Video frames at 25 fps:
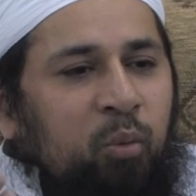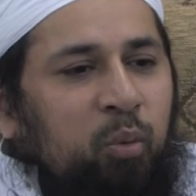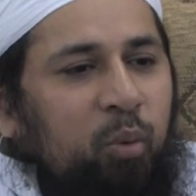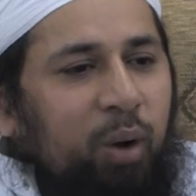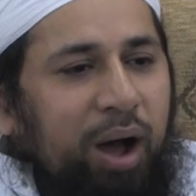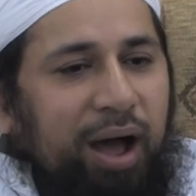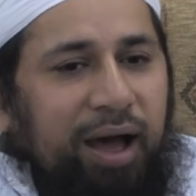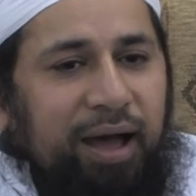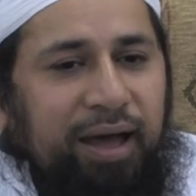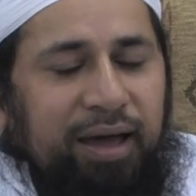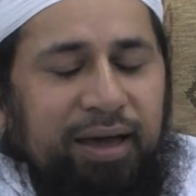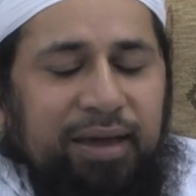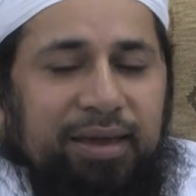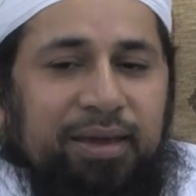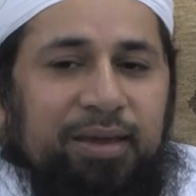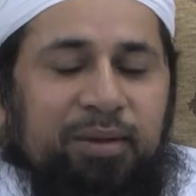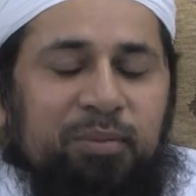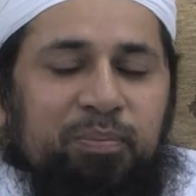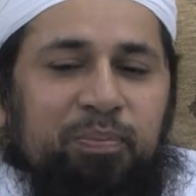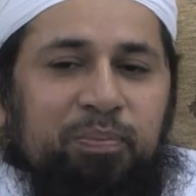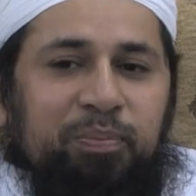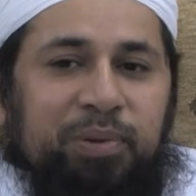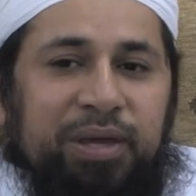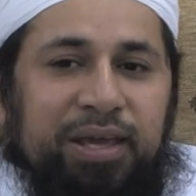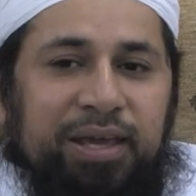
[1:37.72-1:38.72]
why
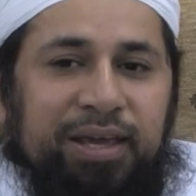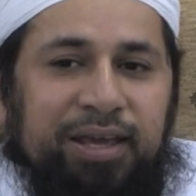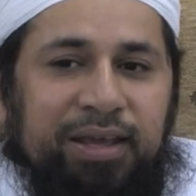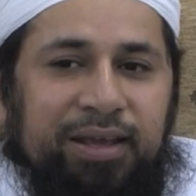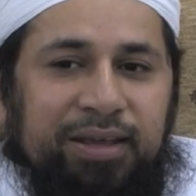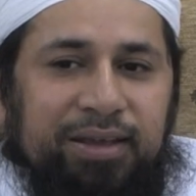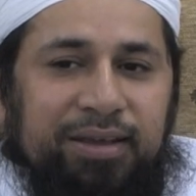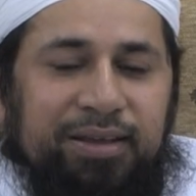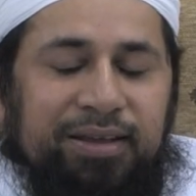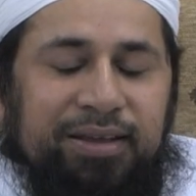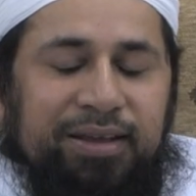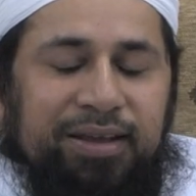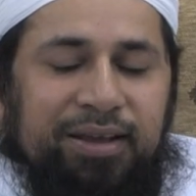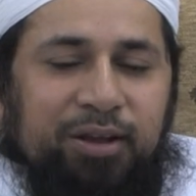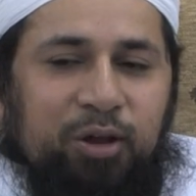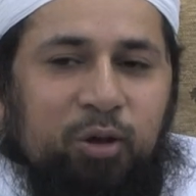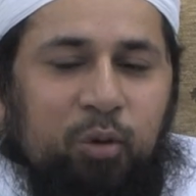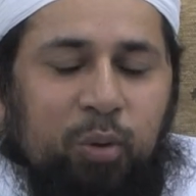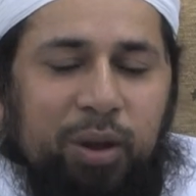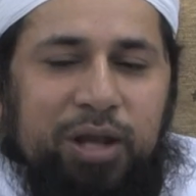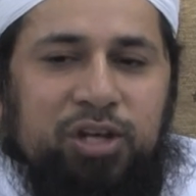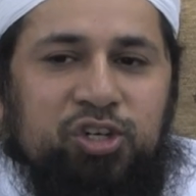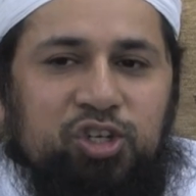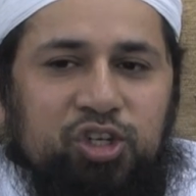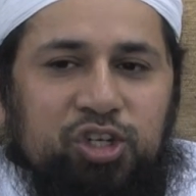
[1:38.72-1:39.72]
be
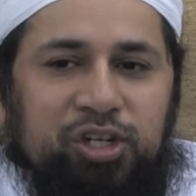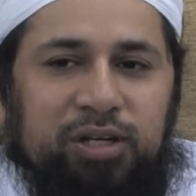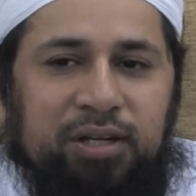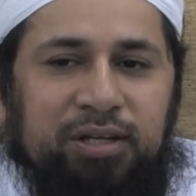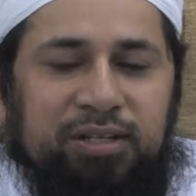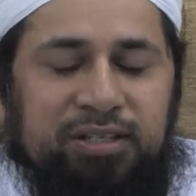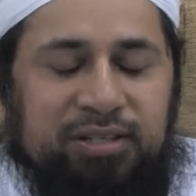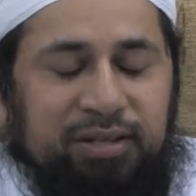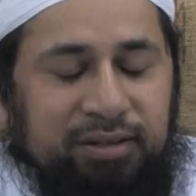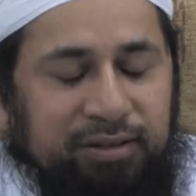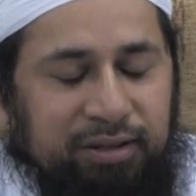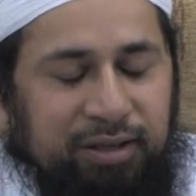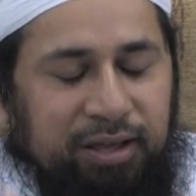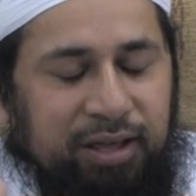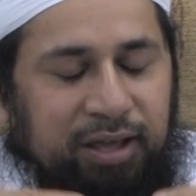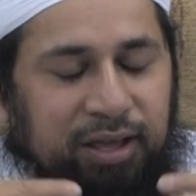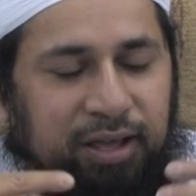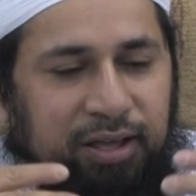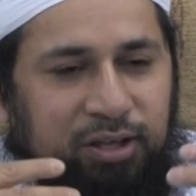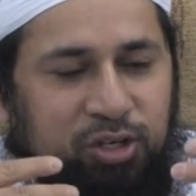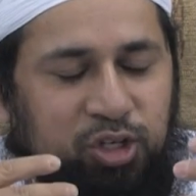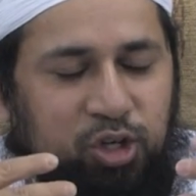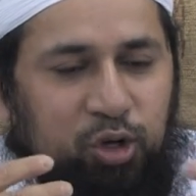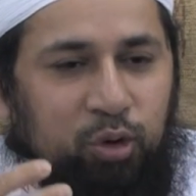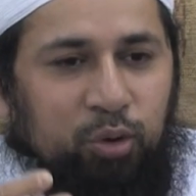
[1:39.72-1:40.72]
questioned?
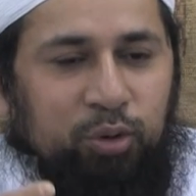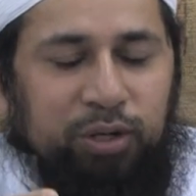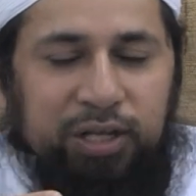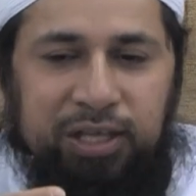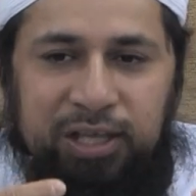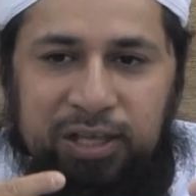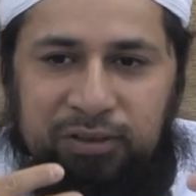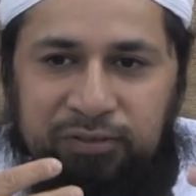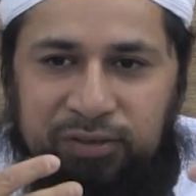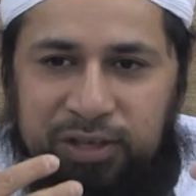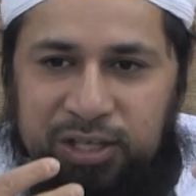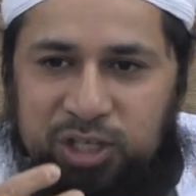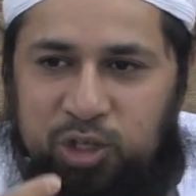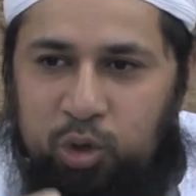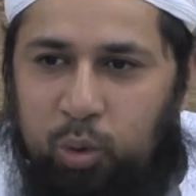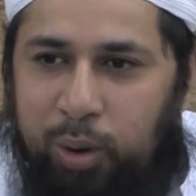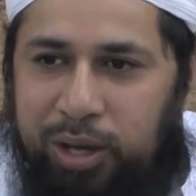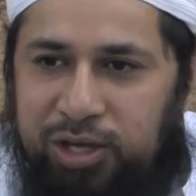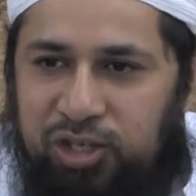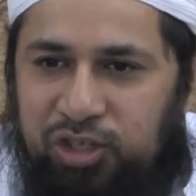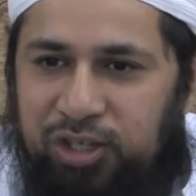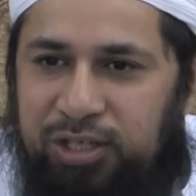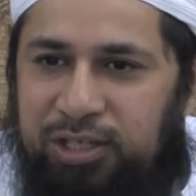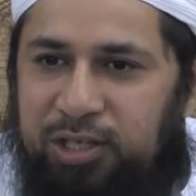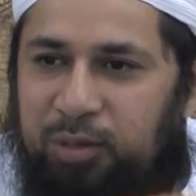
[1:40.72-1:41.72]
Surely, if he's
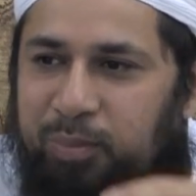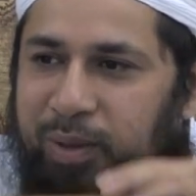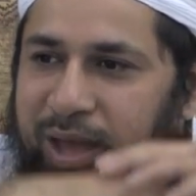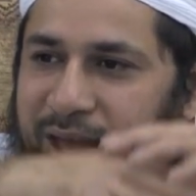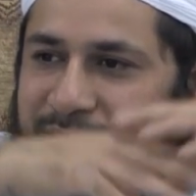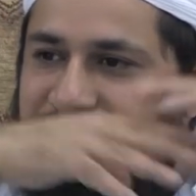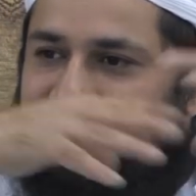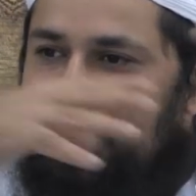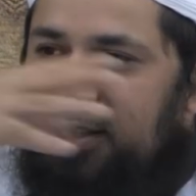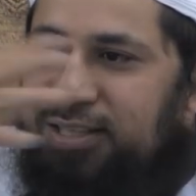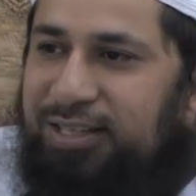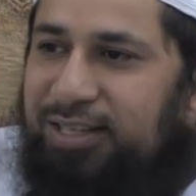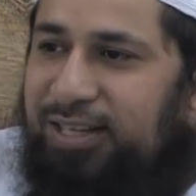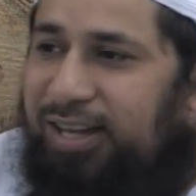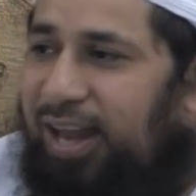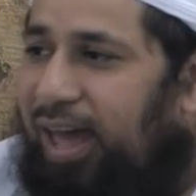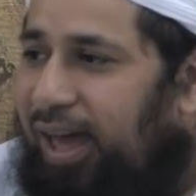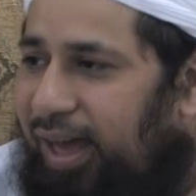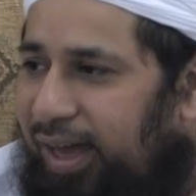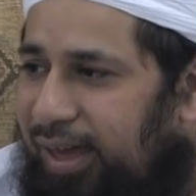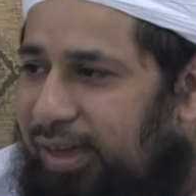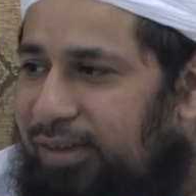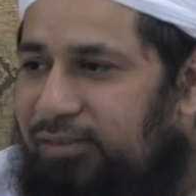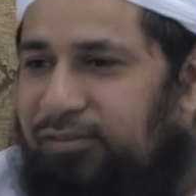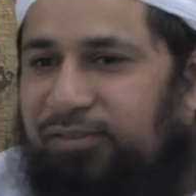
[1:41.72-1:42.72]
questioned about his
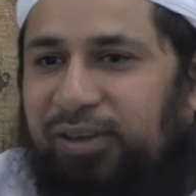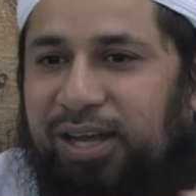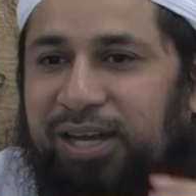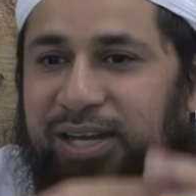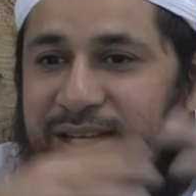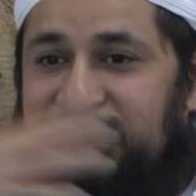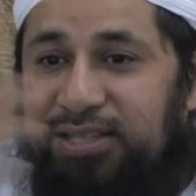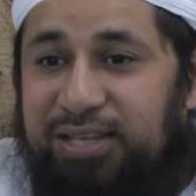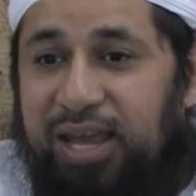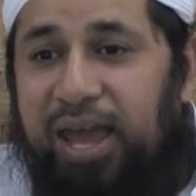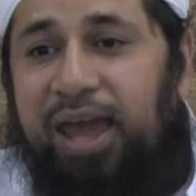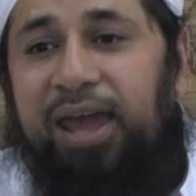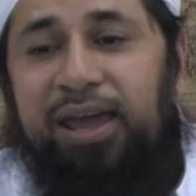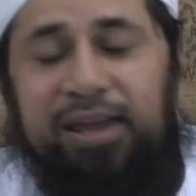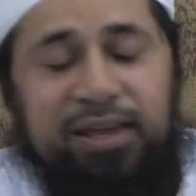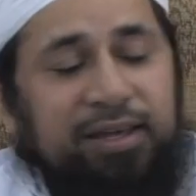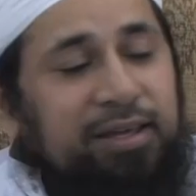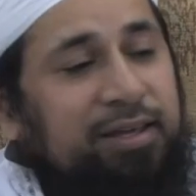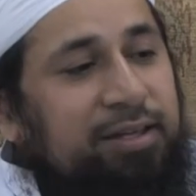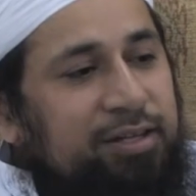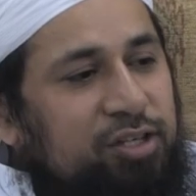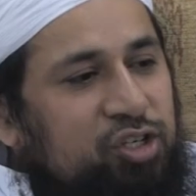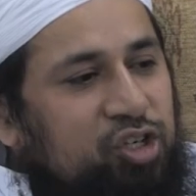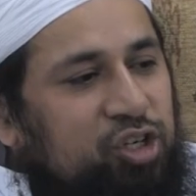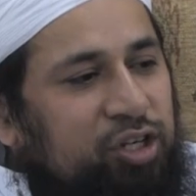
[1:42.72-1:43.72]
life and his
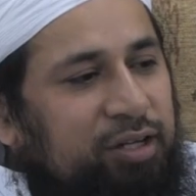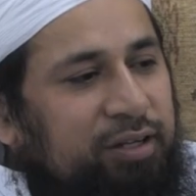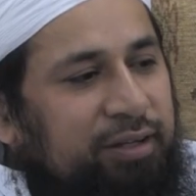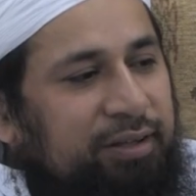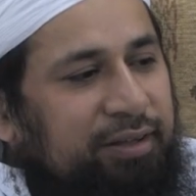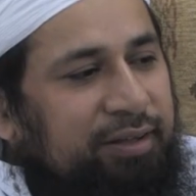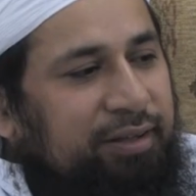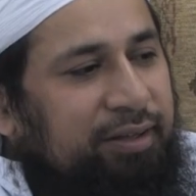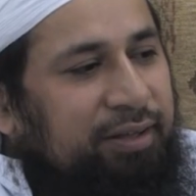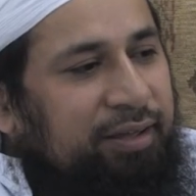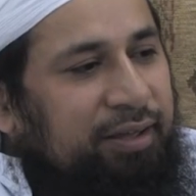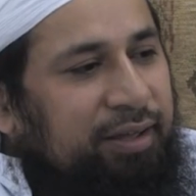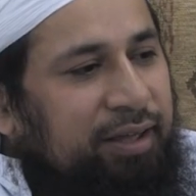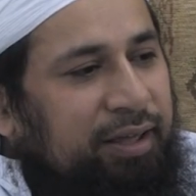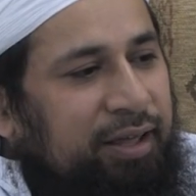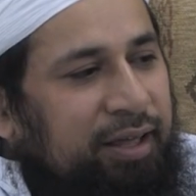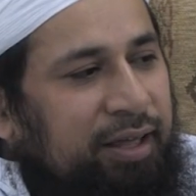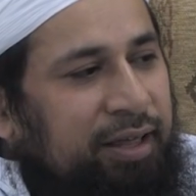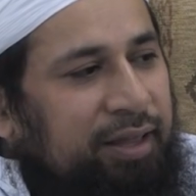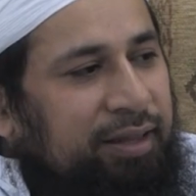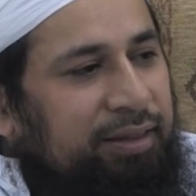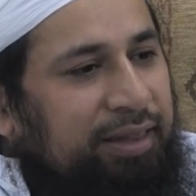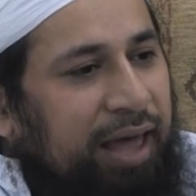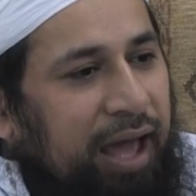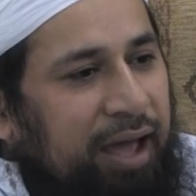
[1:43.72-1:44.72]
age,
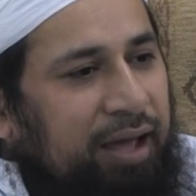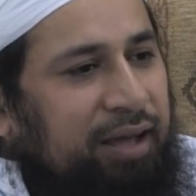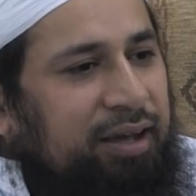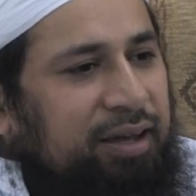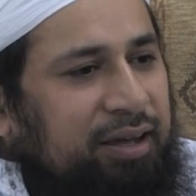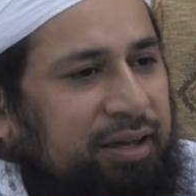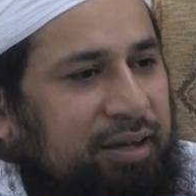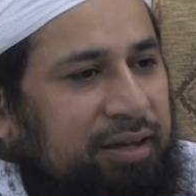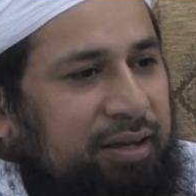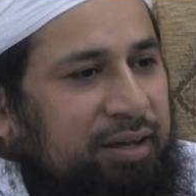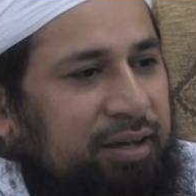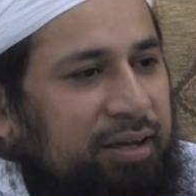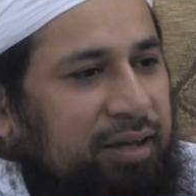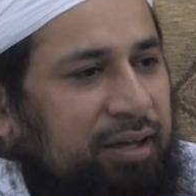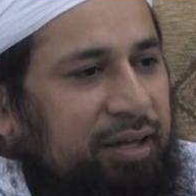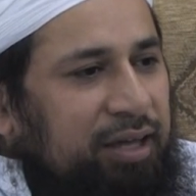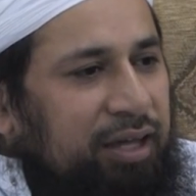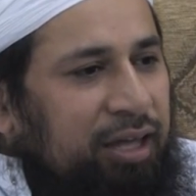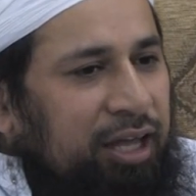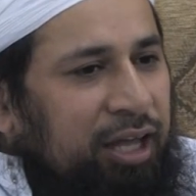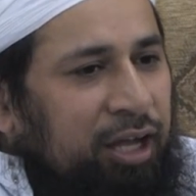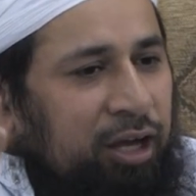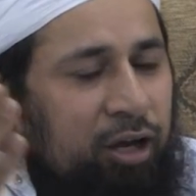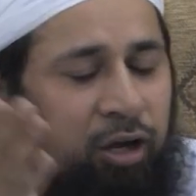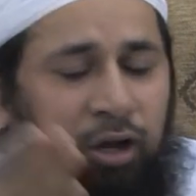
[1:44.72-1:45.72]
that
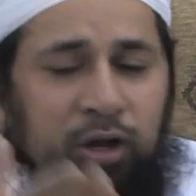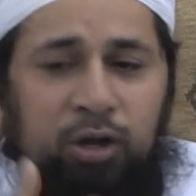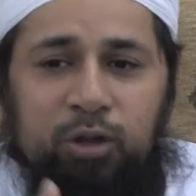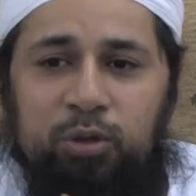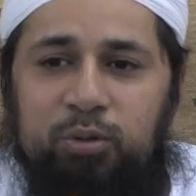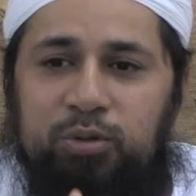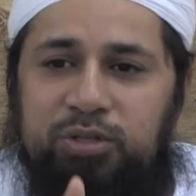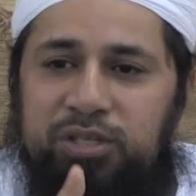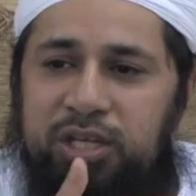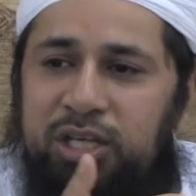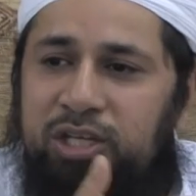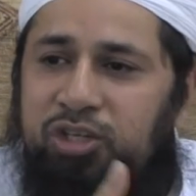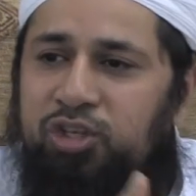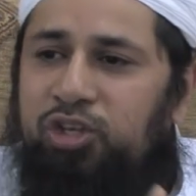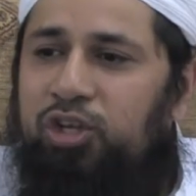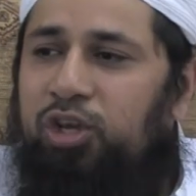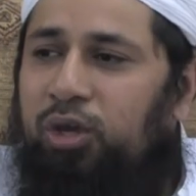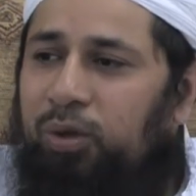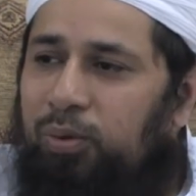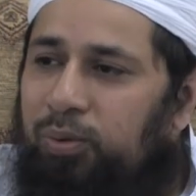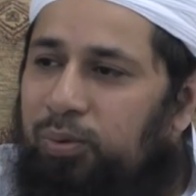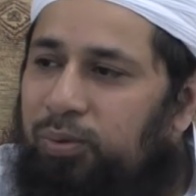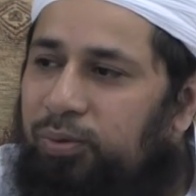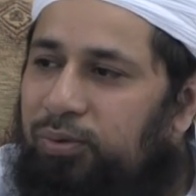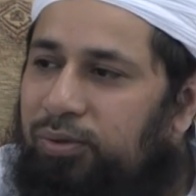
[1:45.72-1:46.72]
includes his
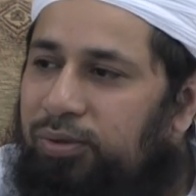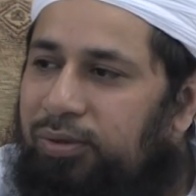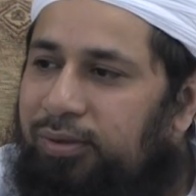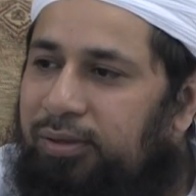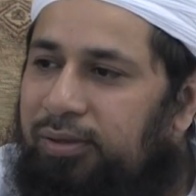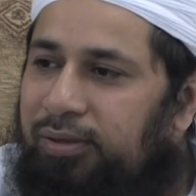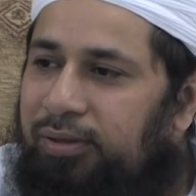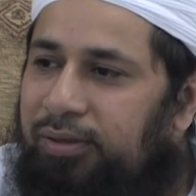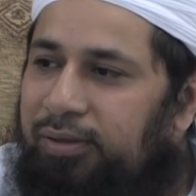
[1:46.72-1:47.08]
youth.